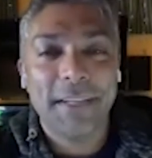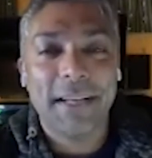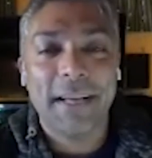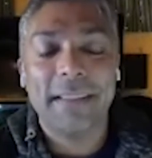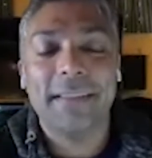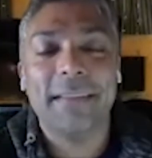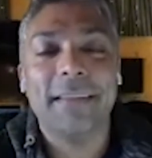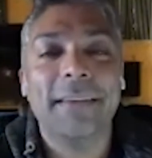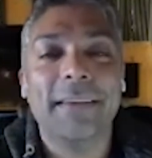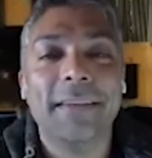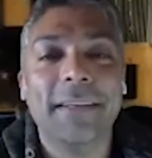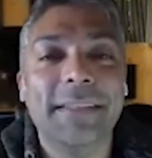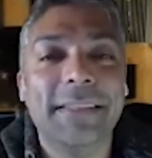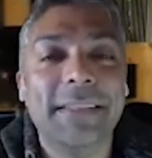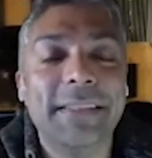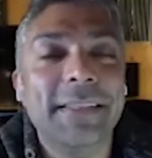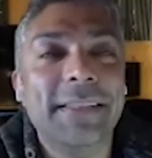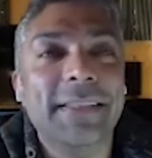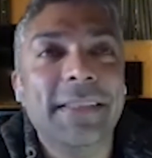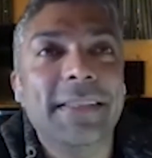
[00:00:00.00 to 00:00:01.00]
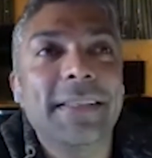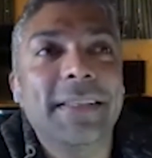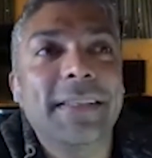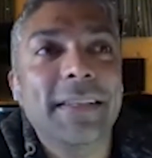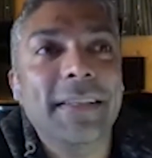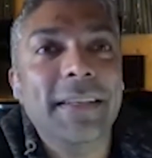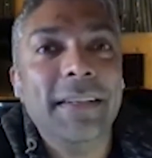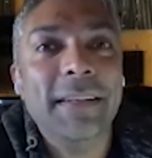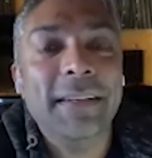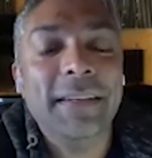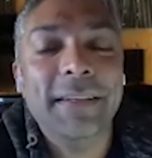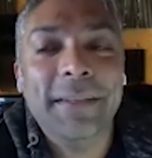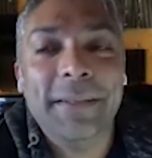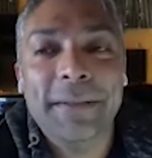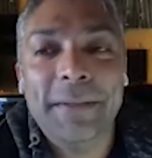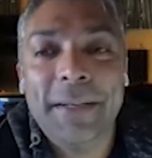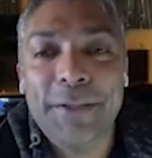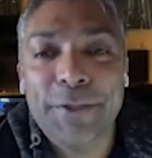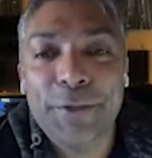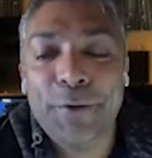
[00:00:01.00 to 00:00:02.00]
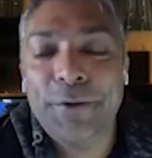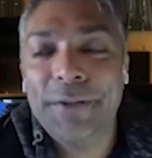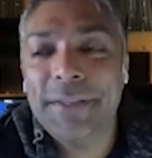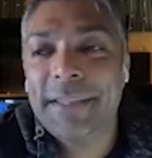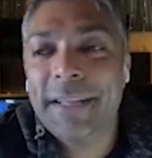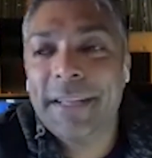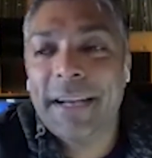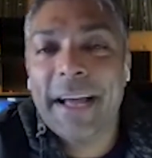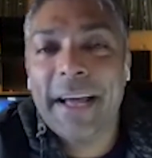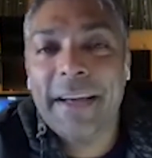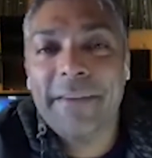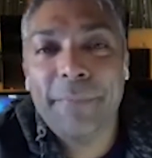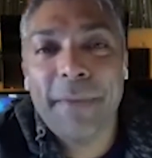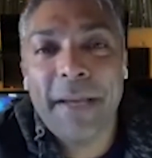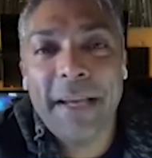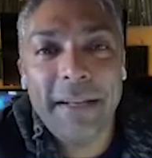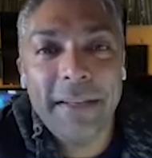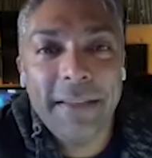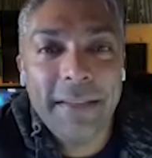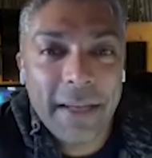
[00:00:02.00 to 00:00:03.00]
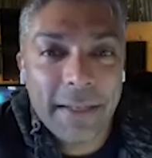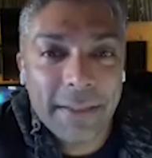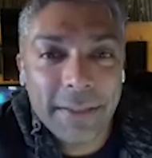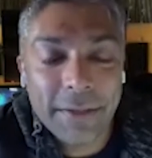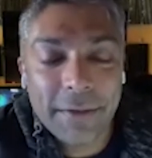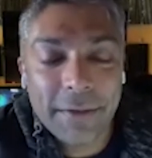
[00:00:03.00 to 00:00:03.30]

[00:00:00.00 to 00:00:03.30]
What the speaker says: I think it's just a choice that I have made, that